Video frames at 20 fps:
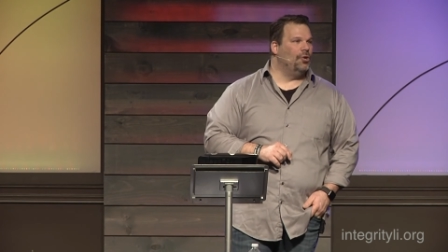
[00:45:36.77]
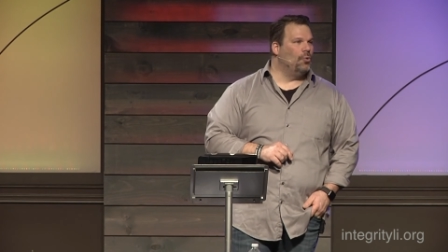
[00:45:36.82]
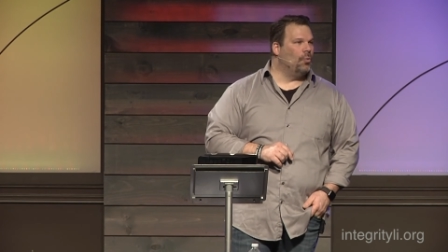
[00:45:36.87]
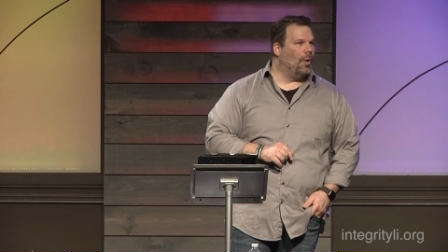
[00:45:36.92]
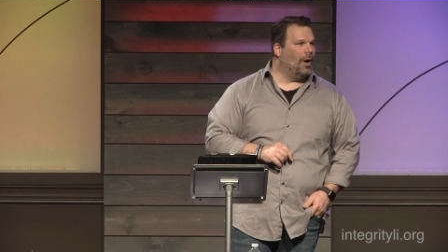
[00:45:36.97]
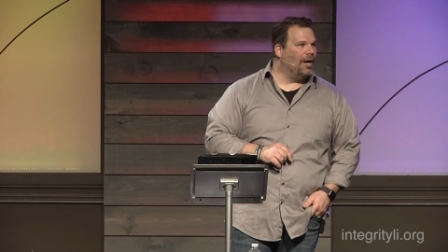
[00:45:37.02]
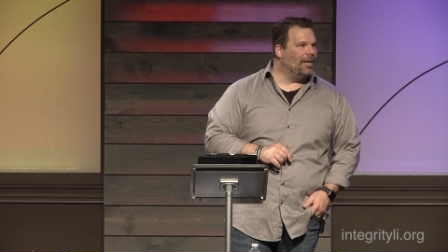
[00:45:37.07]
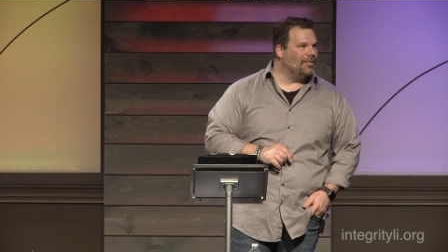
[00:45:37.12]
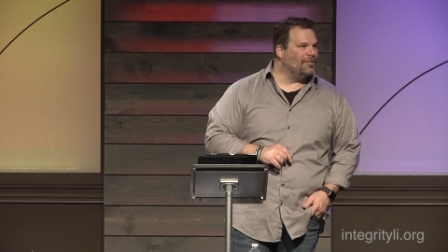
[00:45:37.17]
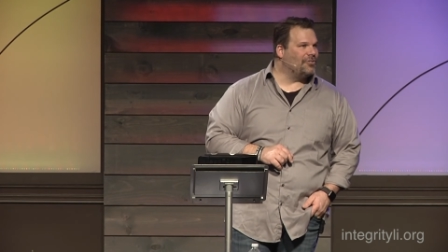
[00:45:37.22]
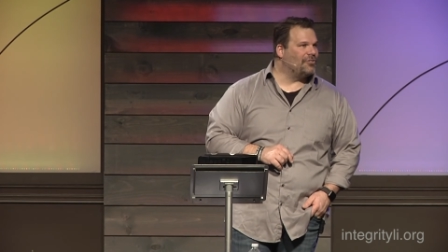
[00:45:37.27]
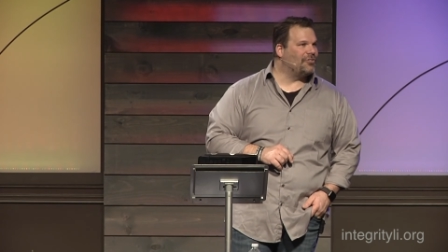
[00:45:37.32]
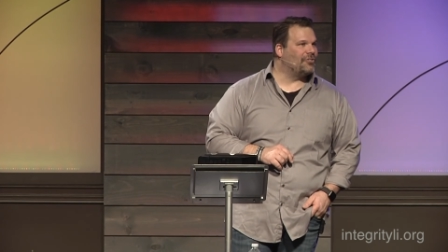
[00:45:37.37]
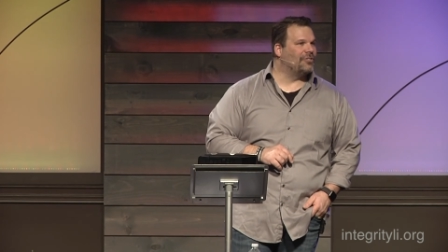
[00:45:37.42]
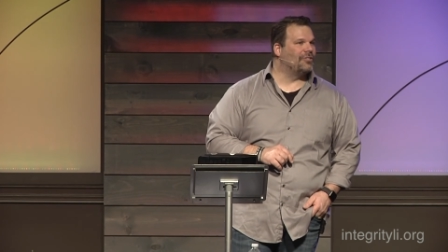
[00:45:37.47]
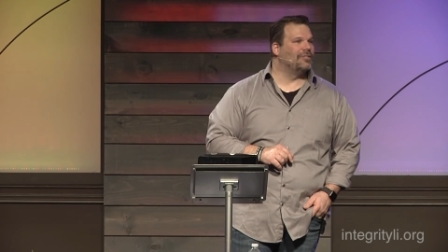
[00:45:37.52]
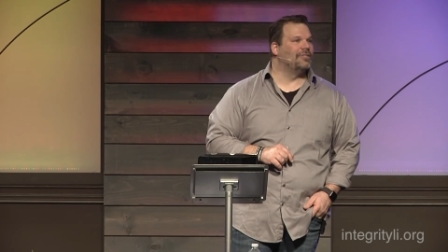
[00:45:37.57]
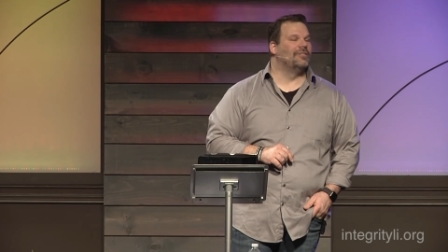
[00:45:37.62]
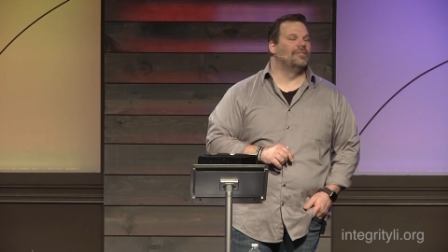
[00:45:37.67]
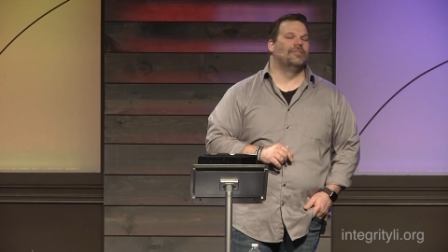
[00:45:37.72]
who
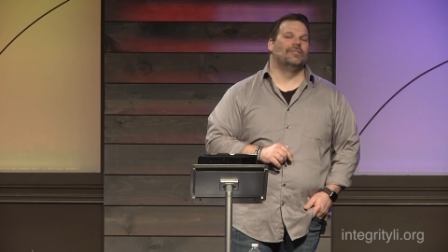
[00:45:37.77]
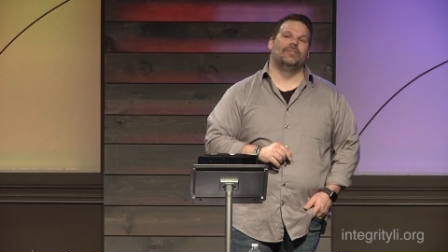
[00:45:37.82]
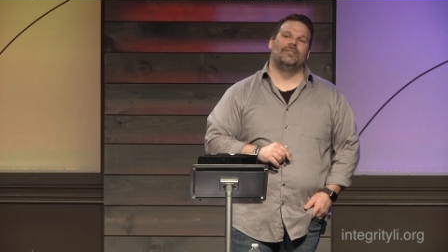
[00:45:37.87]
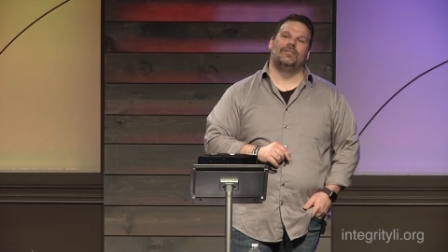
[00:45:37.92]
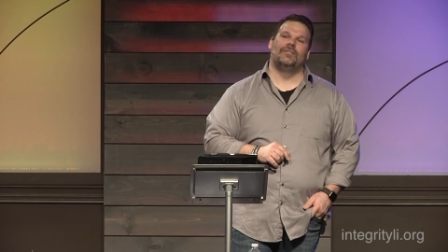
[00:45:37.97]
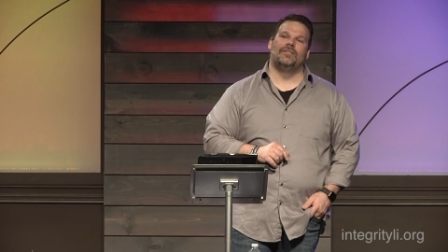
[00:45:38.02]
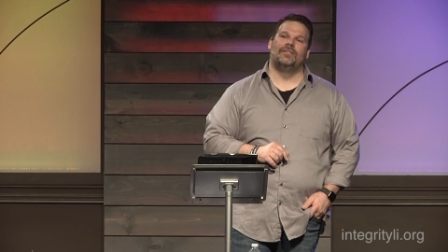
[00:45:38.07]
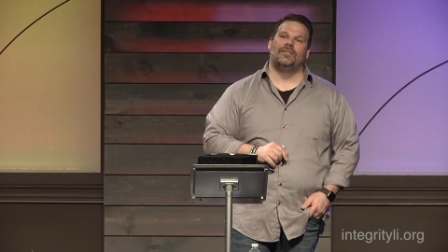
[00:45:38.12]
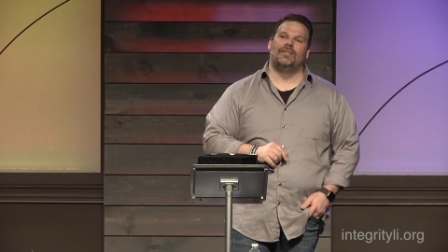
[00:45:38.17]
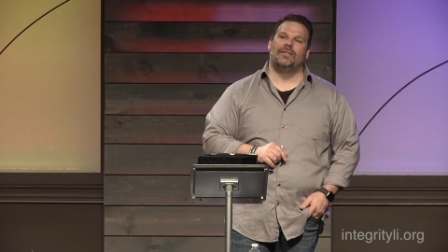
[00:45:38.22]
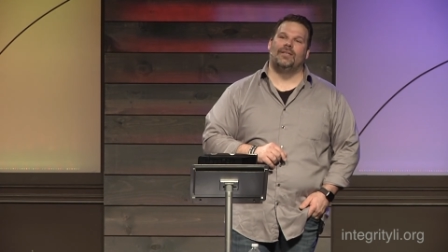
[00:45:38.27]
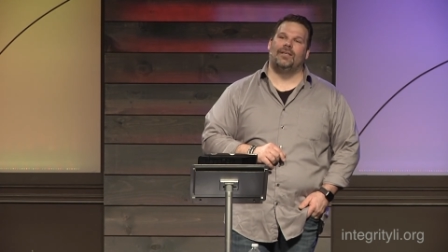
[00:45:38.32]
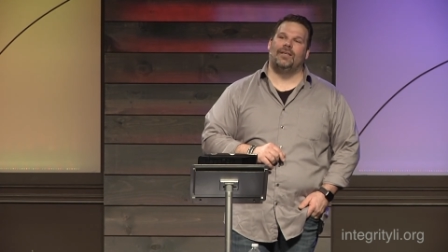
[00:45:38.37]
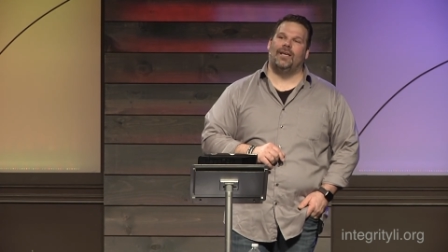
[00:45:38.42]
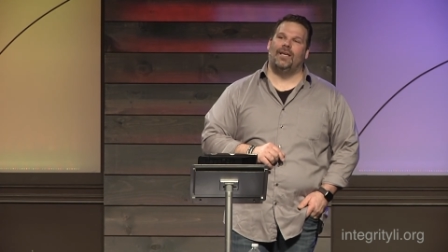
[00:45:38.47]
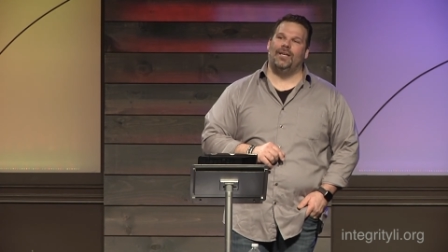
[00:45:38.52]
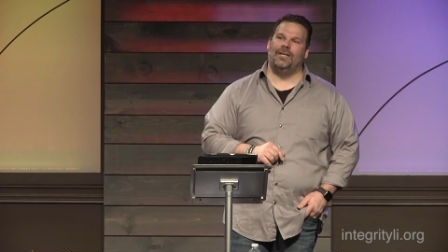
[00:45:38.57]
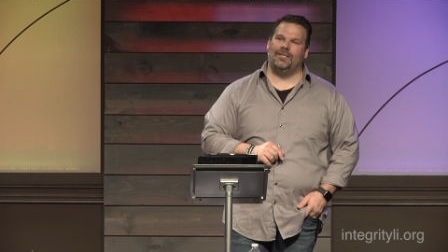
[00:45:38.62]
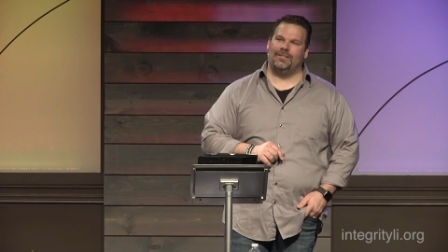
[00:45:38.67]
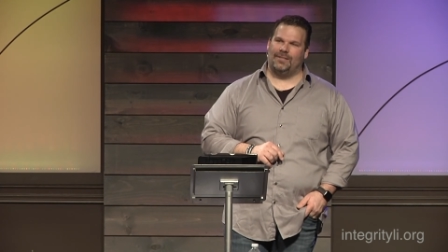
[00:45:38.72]
was
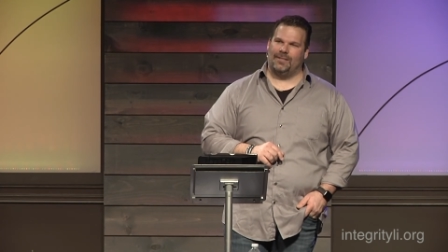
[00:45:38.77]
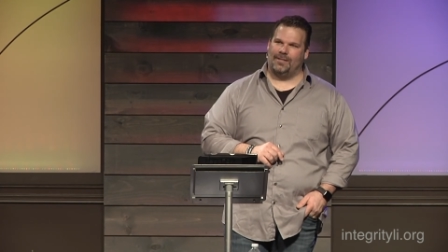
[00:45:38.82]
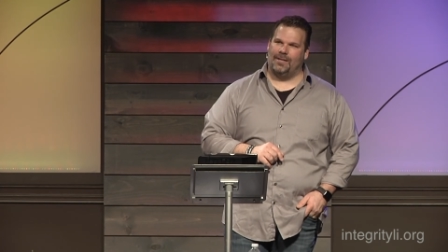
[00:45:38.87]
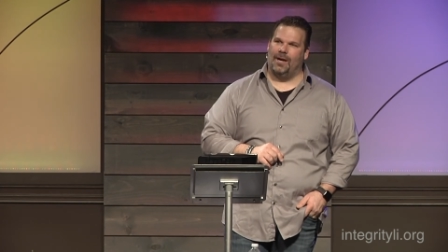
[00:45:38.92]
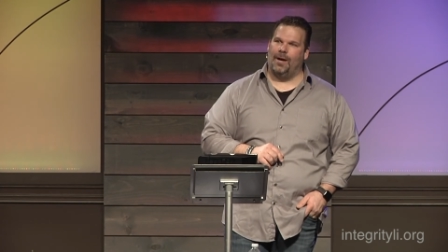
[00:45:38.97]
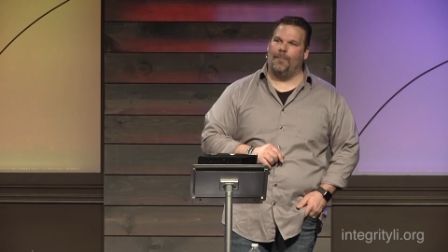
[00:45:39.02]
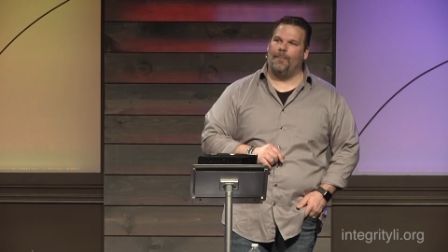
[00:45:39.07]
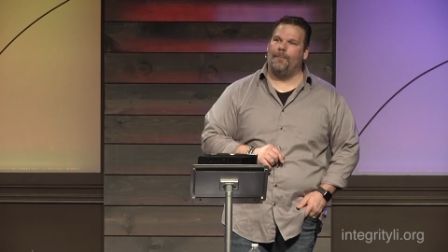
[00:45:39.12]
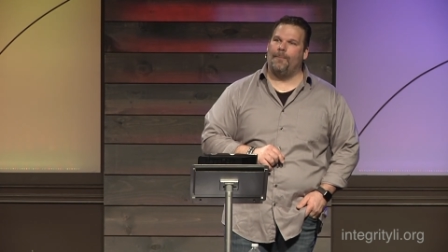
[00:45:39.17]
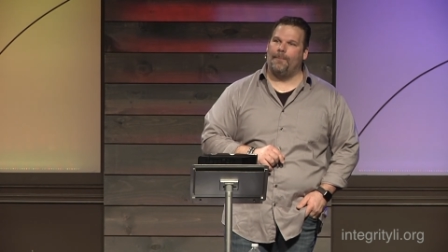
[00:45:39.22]
and is to come.